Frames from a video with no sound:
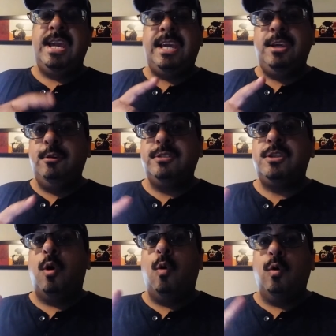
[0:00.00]
He used
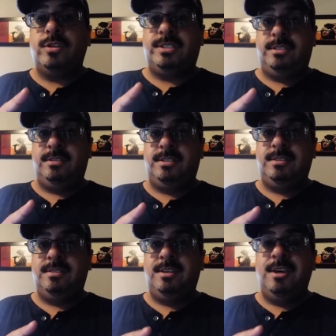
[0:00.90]
horses.
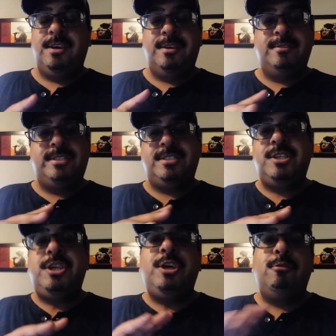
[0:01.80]
There's this
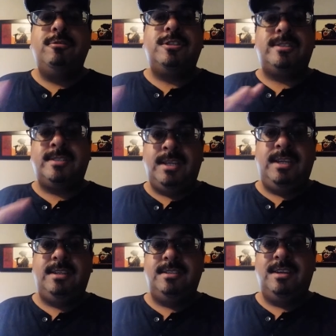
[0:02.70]
huge
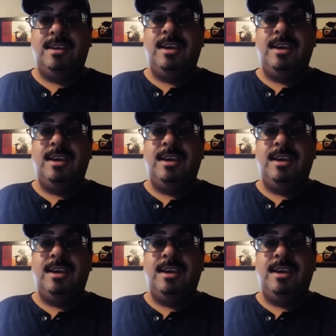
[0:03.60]
scene